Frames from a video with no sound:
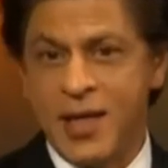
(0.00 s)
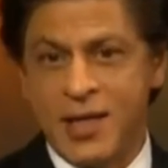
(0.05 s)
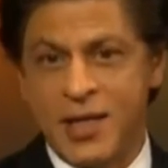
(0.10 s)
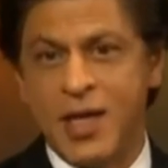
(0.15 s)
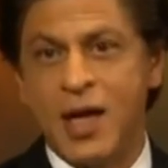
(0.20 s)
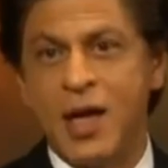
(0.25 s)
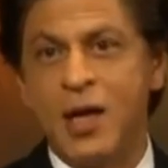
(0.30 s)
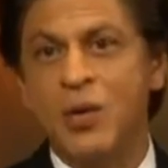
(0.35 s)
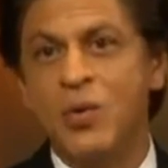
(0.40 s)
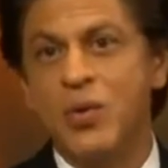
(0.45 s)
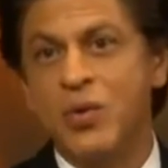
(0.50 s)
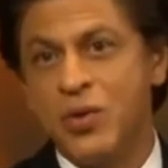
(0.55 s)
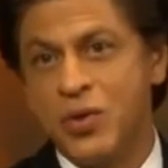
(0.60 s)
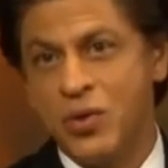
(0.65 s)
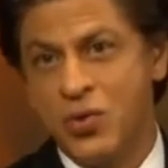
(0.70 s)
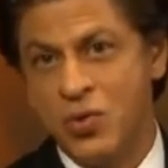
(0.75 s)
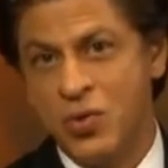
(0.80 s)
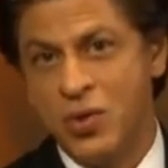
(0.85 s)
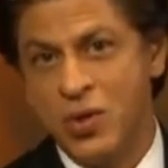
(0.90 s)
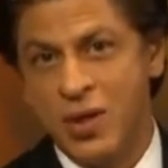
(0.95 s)
That's how
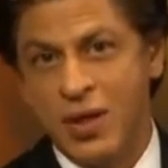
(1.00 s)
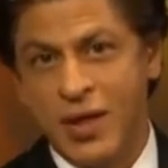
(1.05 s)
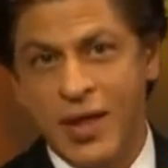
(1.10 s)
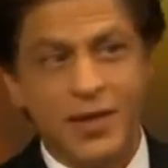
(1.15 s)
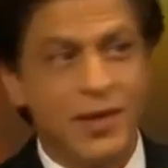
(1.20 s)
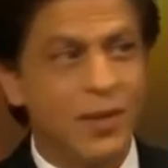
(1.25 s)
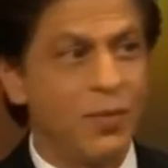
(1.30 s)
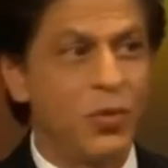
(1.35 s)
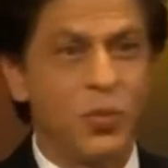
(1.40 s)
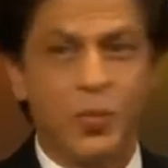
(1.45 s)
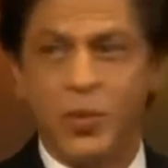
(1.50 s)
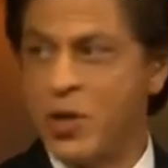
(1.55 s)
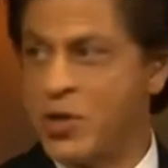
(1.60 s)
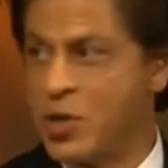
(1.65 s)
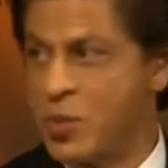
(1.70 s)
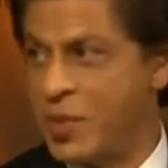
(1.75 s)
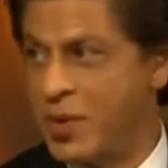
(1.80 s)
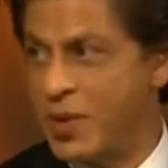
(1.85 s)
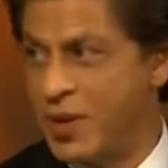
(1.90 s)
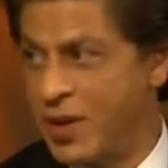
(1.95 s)
you'll get them to
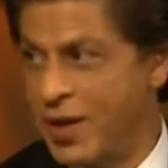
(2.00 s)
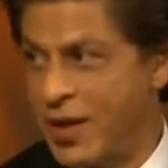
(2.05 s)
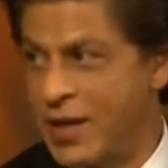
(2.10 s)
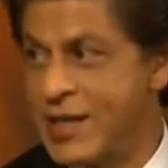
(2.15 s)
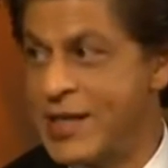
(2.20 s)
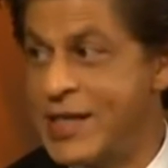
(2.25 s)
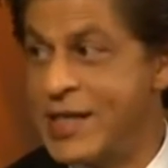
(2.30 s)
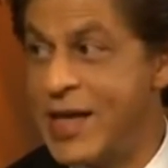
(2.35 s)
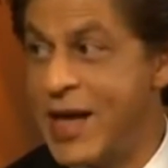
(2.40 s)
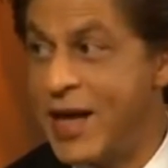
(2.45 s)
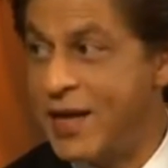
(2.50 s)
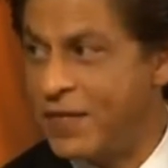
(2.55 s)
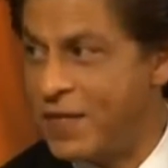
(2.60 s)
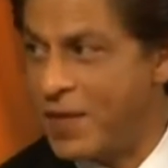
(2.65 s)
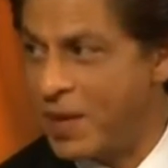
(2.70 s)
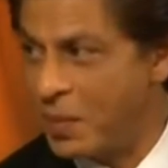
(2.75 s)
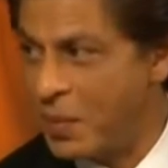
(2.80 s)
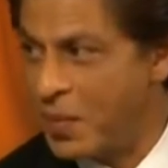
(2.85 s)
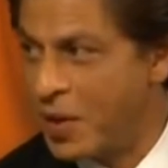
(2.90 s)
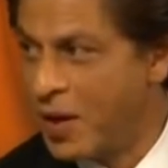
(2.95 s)
prosper and save
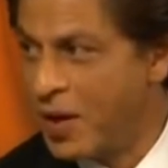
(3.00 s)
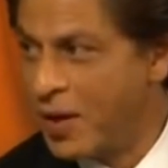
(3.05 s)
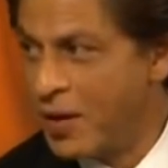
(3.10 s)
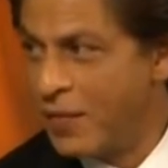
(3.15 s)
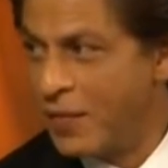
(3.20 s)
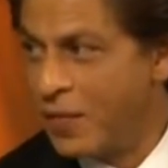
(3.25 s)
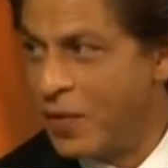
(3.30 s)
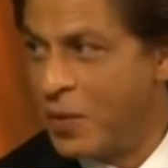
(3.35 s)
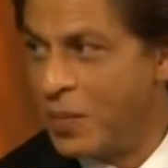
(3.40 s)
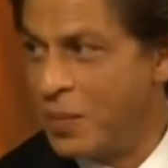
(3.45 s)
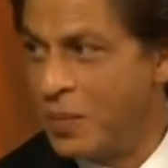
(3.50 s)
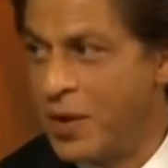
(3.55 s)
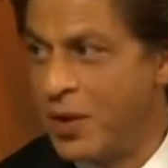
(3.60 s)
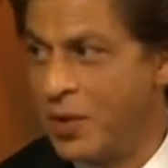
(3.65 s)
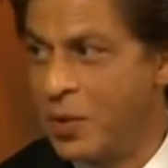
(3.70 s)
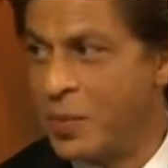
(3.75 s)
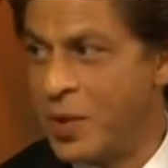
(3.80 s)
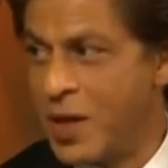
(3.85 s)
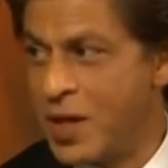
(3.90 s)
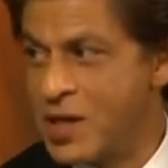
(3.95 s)
them from
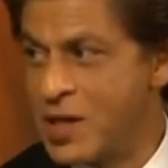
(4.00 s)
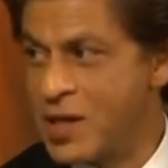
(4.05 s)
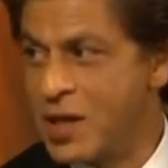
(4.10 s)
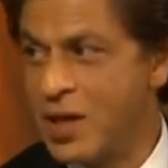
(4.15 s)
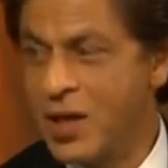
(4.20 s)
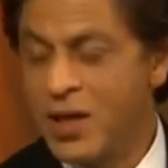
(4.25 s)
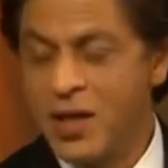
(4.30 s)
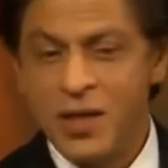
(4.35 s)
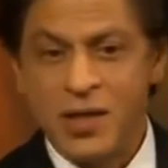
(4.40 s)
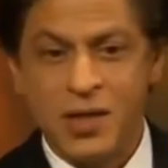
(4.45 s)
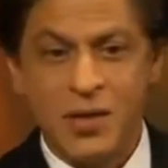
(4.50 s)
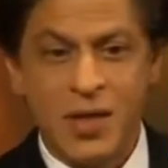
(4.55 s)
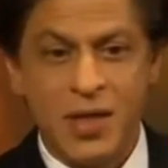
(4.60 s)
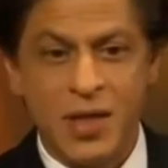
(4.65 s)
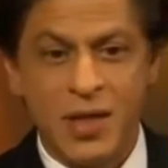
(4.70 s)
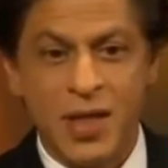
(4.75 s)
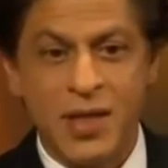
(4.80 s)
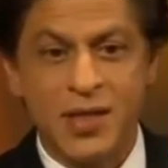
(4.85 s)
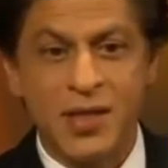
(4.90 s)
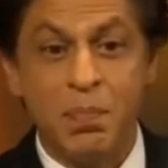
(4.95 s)
being oppressed. So I
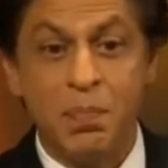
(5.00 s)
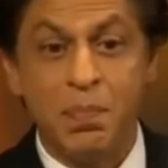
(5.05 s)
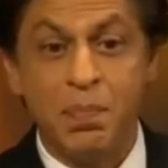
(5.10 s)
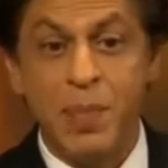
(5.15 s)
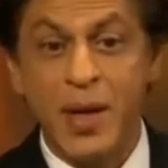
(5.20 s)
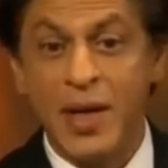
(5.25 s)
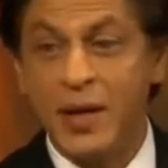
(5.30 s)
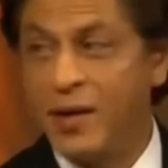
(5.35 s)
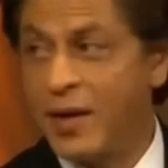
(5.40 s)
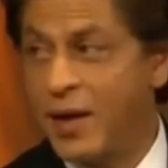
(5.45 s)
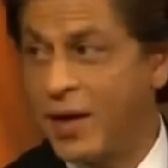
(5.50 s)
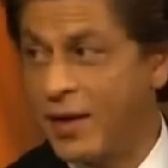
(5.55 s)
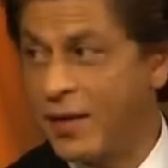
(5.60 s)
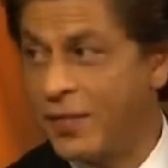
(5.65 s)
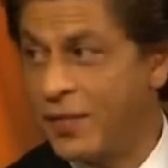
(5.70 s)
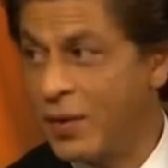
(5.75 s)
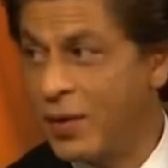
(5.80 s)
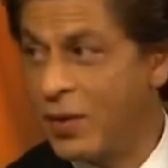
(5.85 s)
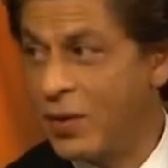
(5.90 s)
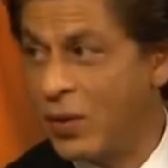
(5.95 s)
think that's a big
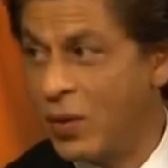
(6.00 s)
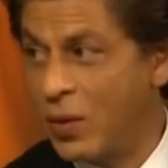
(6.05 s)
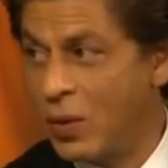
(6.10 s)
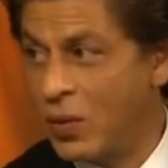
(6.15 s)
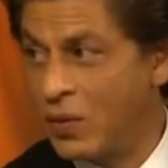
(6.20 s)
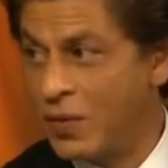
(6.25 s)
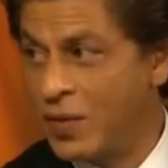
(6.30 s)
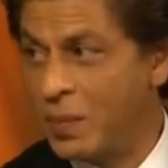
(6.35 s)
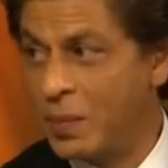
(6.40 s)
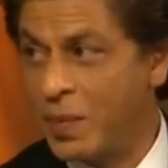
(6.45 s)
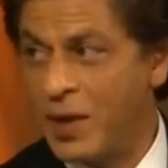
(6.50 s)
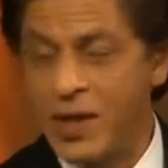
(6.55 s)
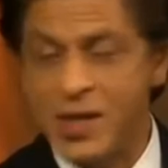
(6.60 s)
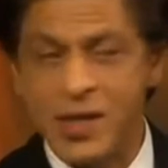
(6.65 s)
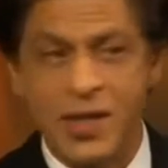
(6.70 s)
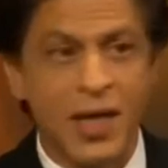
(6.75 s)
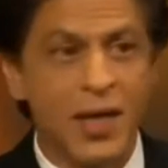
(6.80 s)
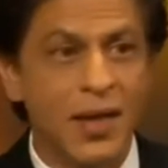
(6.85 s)
drive all over the place.